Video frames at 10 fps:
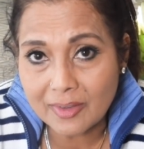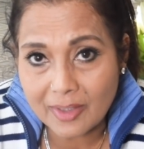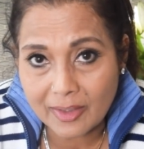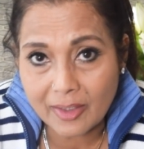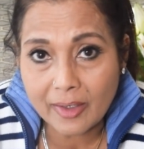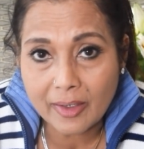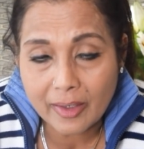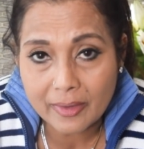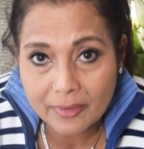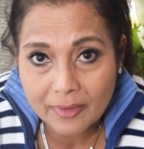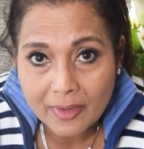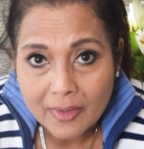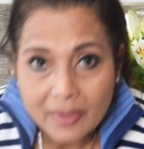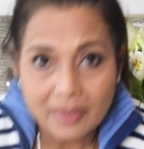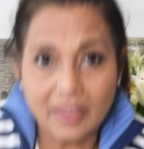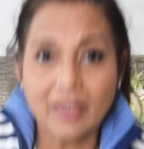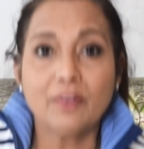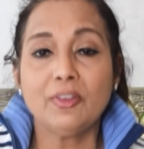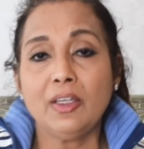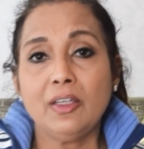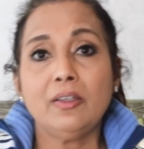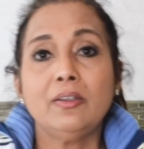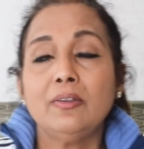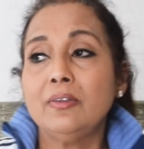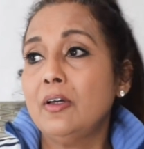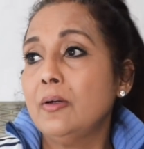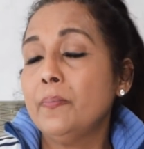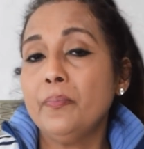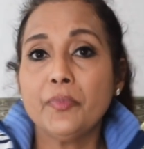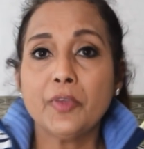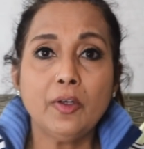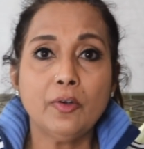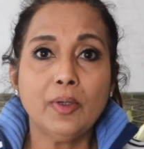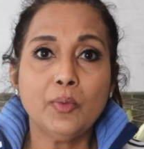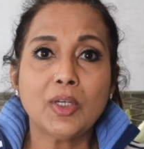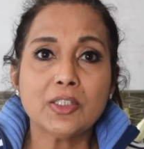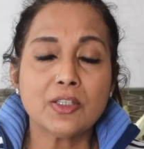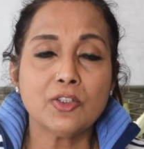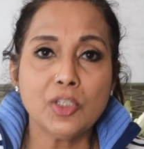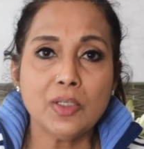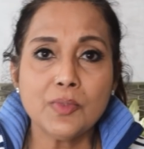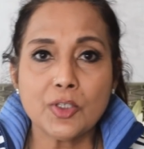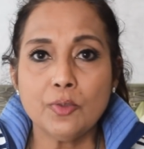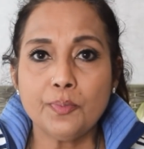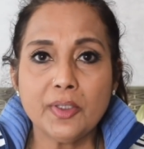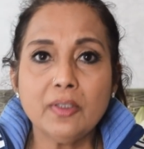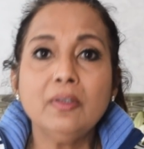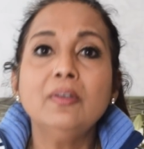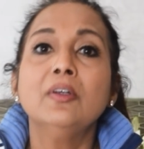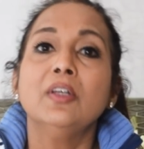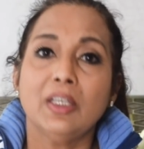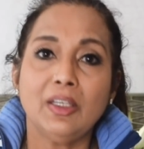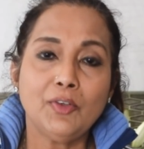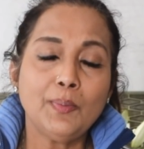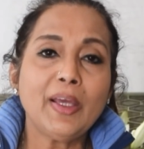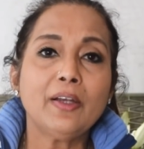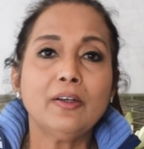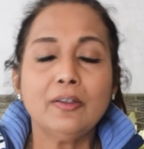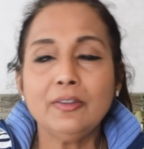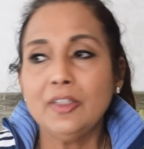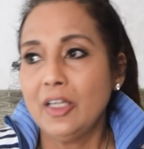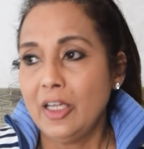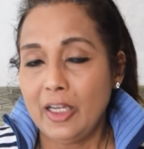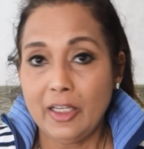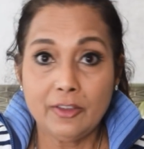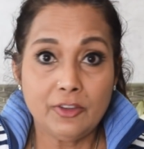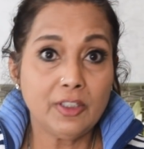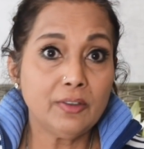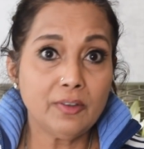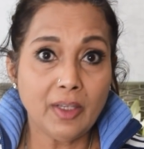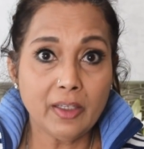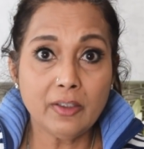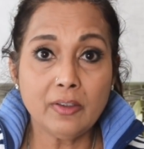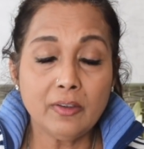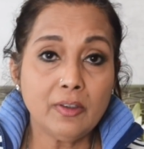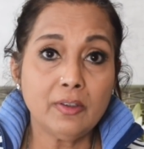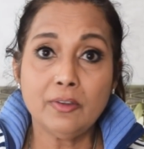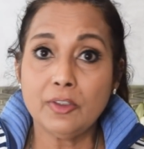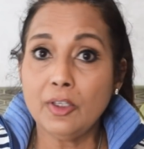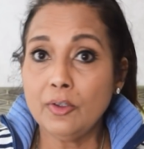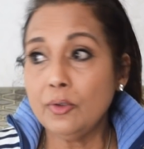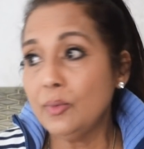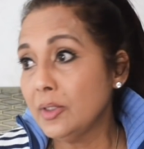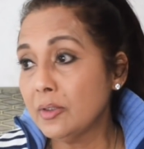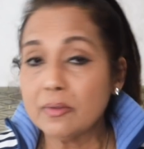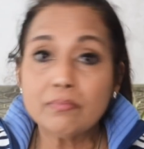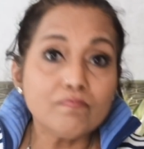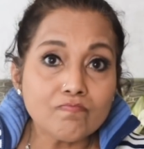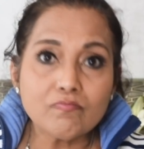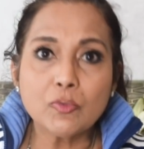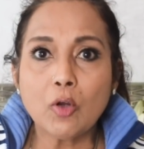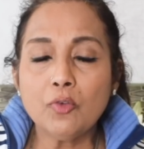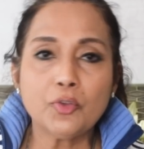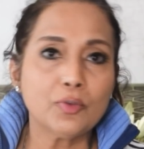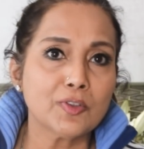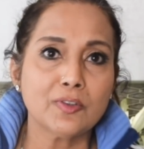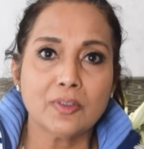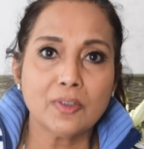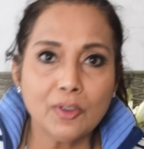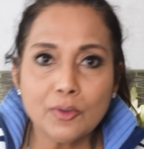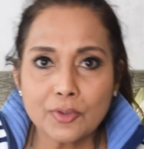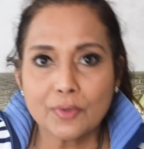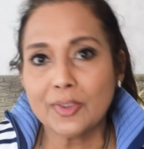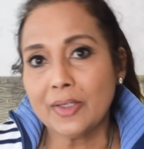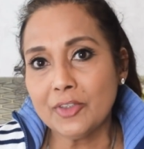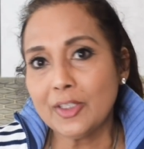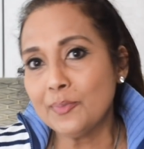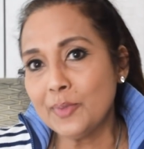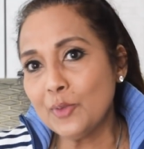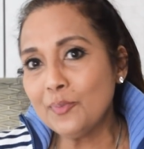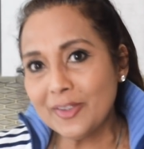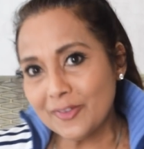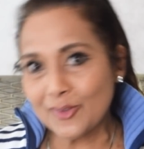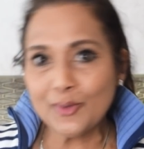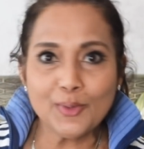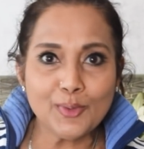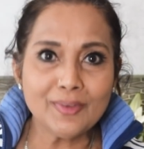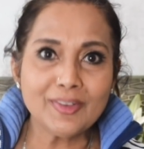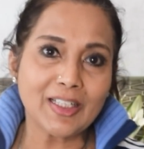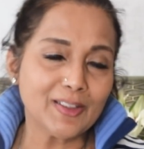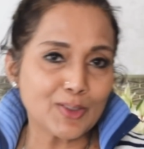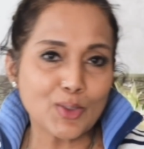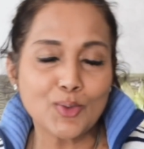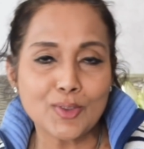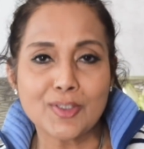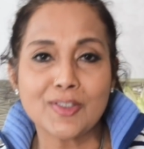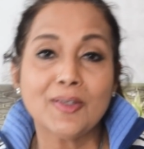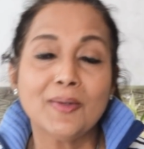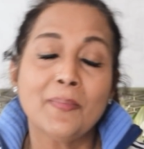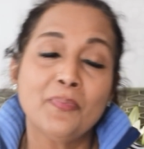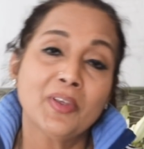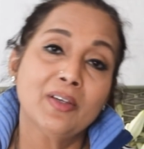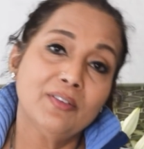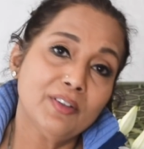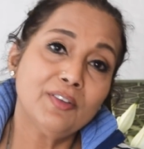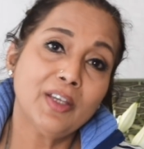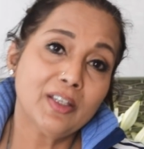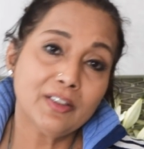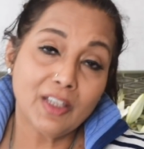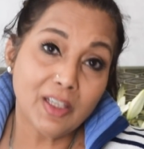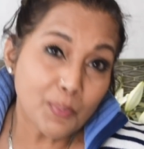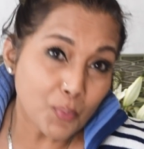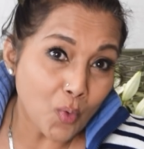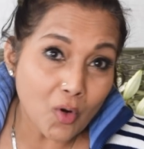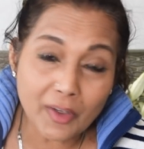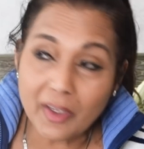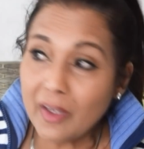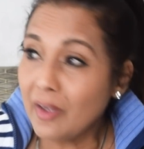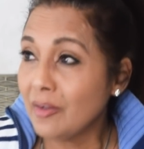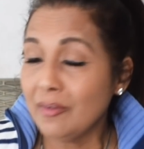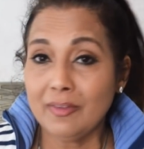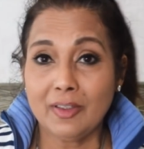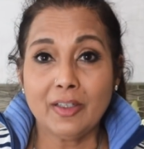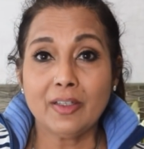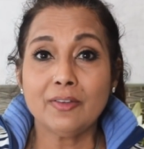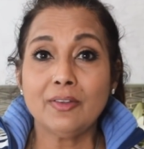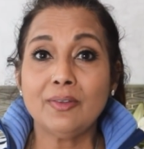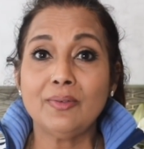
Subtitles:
kicking and get out there and and once the gym's open, even better. And till then, when the golf courses are closed or whatever, they'll be opening soon, tennis courts. Till then, keep walking. And